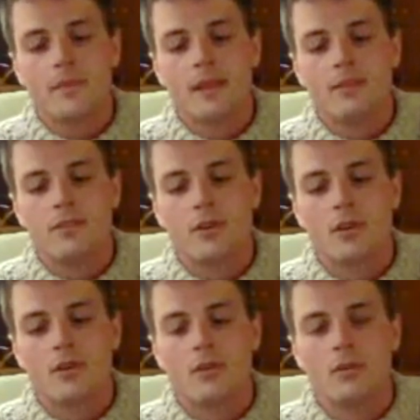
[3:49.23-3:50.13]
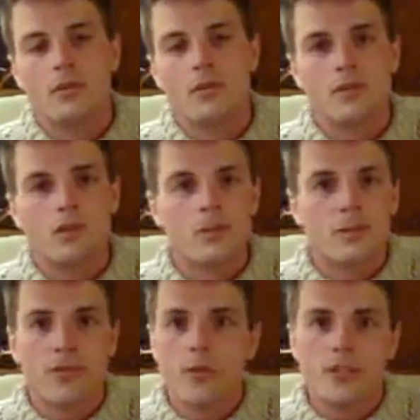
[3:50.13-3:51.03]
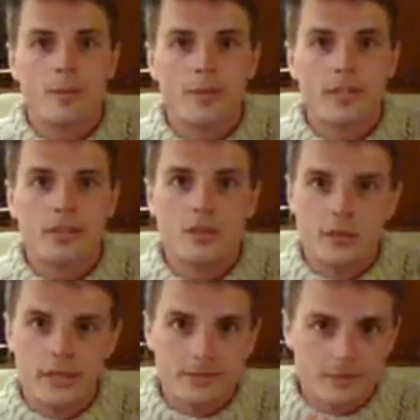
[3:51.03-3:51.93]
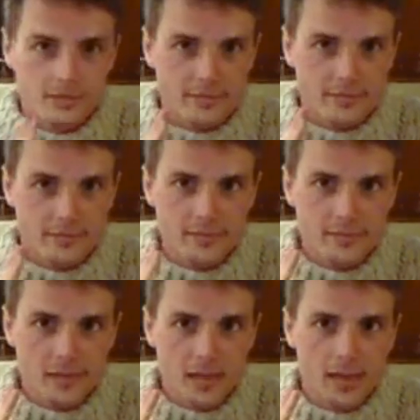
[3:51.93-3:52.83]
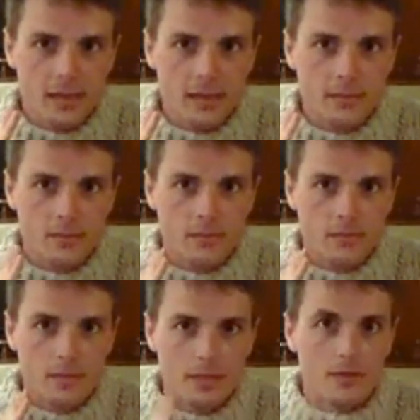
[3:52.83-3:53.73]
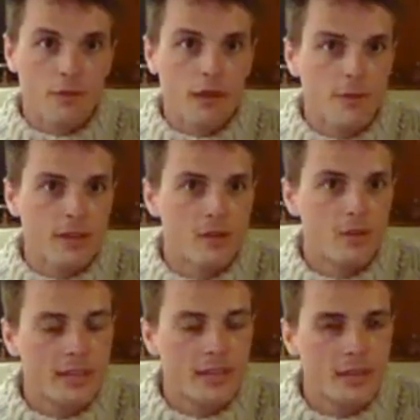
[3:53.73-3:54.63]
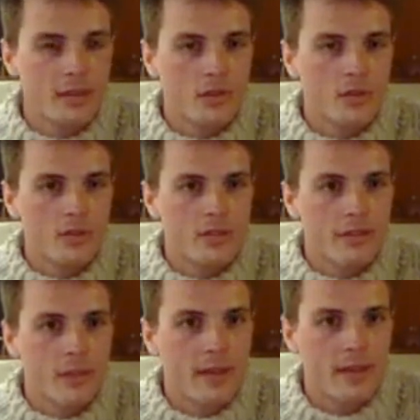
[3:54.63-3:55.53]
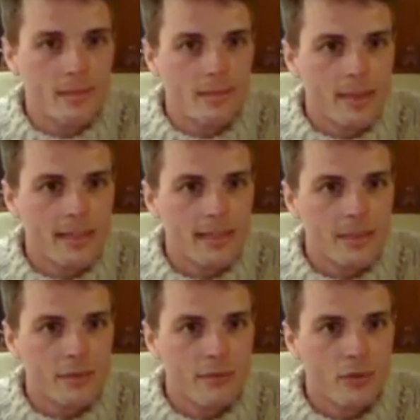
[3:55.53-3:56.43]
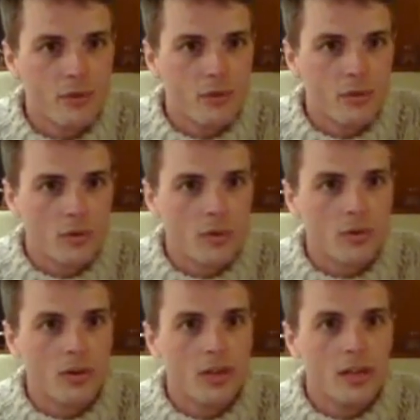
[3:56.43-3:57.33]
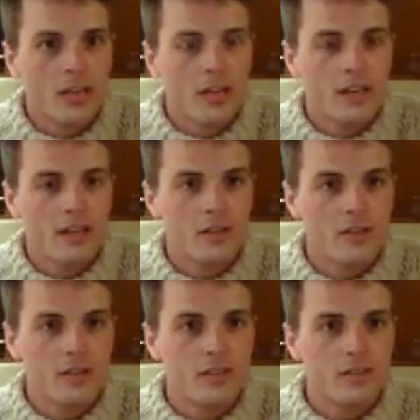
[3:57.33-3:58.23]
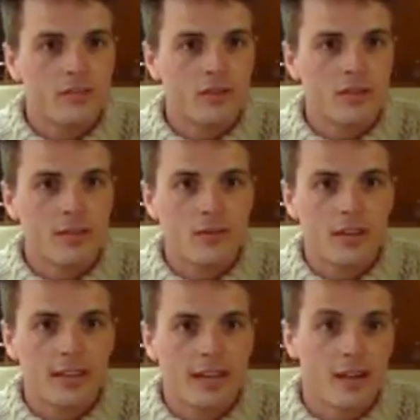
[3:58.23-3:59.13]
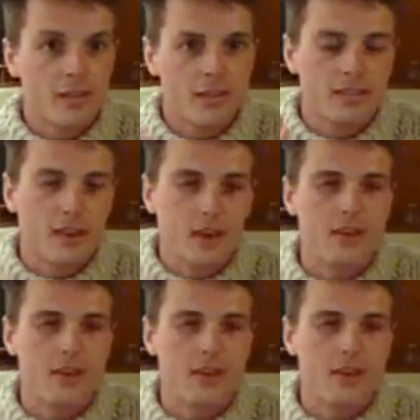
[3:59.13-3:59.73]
And so just before we jump into it, for anybody who's here who's never meditated before, or this is their first time trying it out, that's